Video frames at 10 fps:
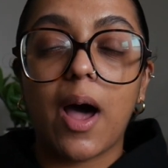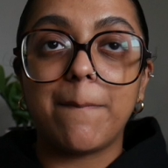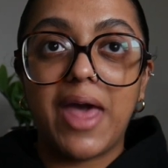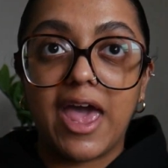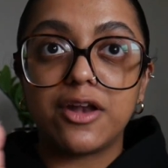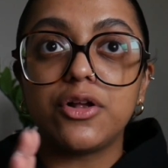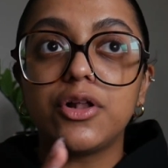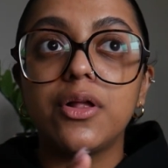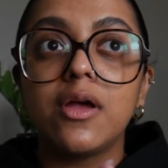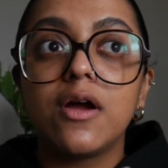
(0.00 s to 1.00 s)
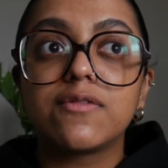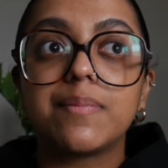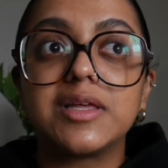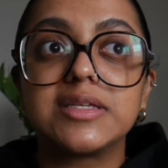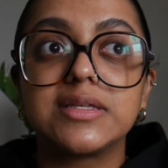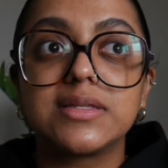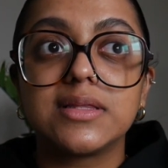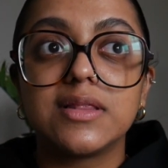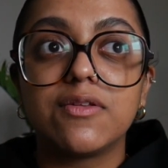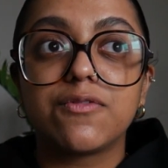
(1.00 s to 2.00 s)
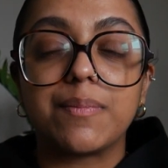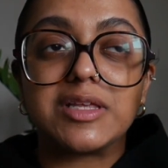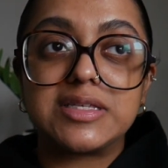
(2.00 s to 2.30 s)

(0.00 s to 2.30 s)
a panel from the